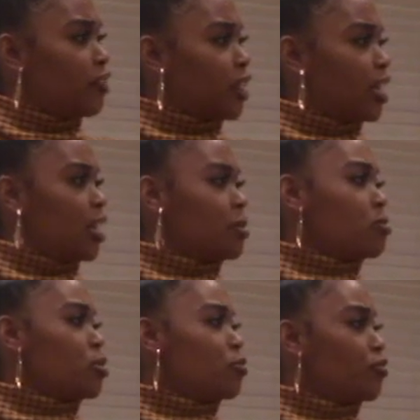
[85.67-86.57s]
I feel like it
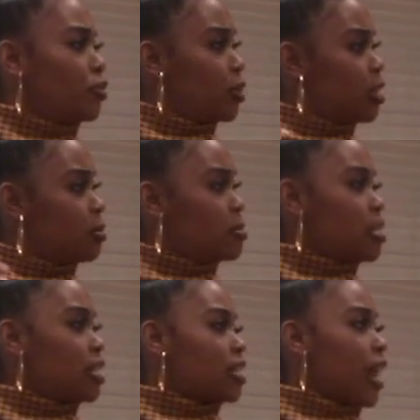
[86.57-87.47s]
keeps me youthful. It keeps
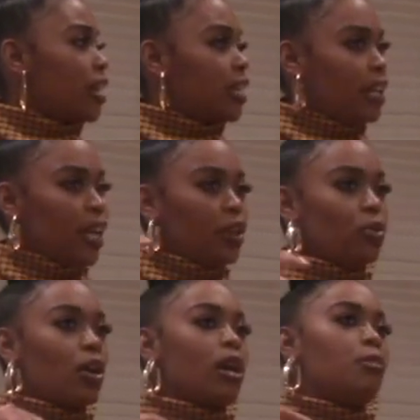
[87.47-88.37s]
me excited. I
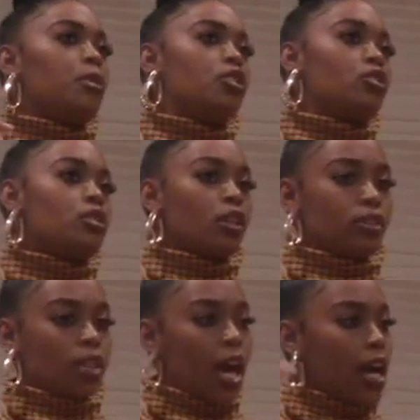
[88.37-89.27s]
don't come and just
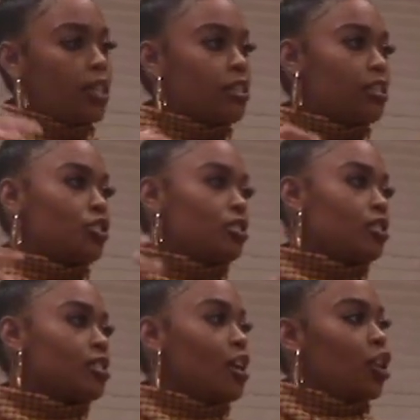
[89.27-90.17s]
learn lines and
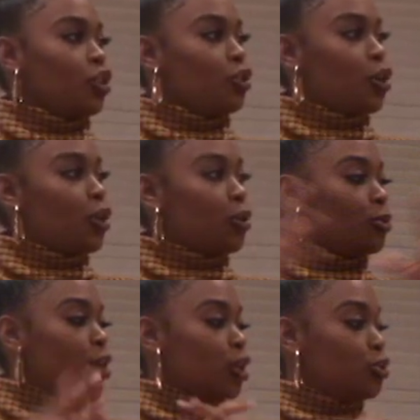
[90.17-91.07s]
just, you
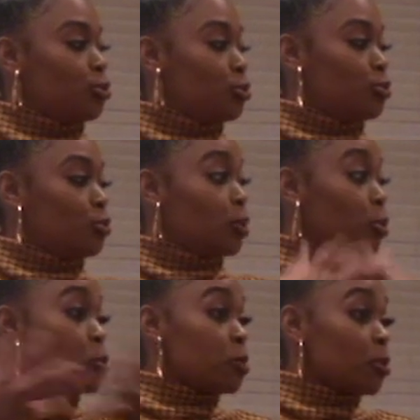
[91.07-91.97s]
know, do what
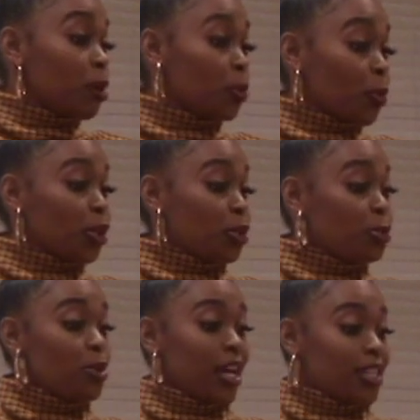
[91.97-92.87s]
most people come to work and
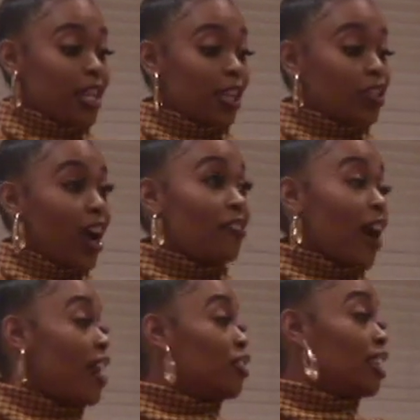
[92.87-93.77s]
do as an actor. I
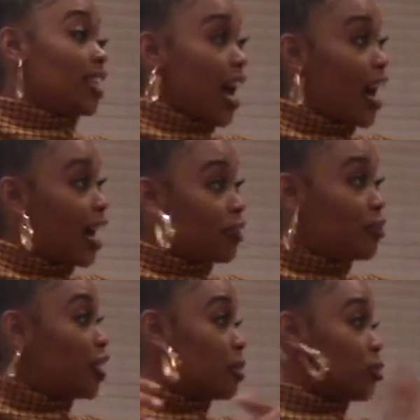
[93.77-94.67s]
have a lot of
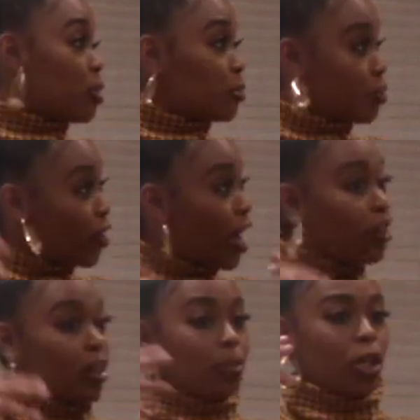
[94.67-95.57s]
fun. I'm jumping
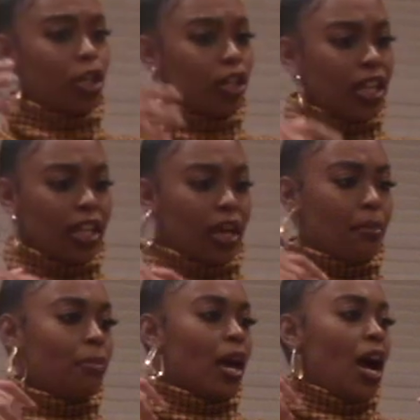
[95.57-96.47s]
around. I'm learning.
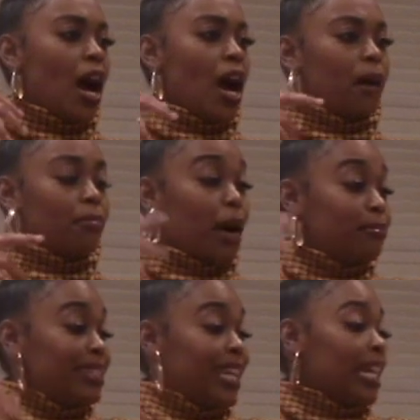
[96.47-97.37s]

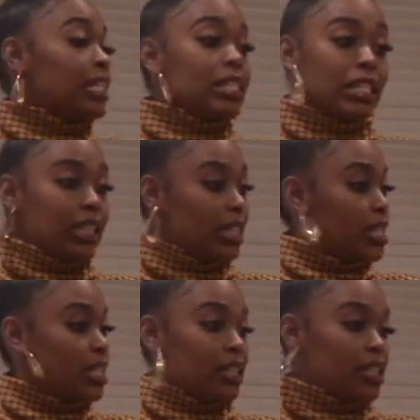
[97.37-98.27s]
I'm dancing in a
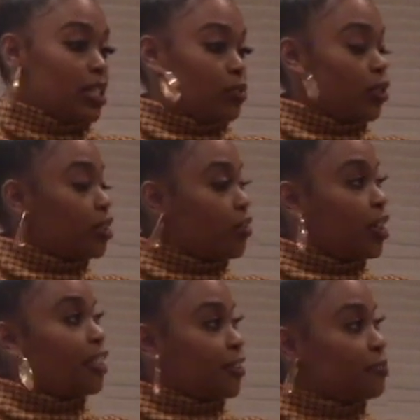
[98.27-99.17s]
sense, and it's really
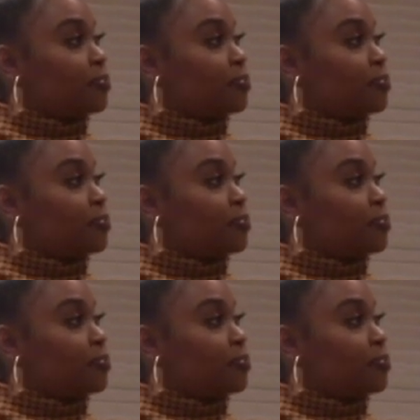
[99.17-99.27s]
fun.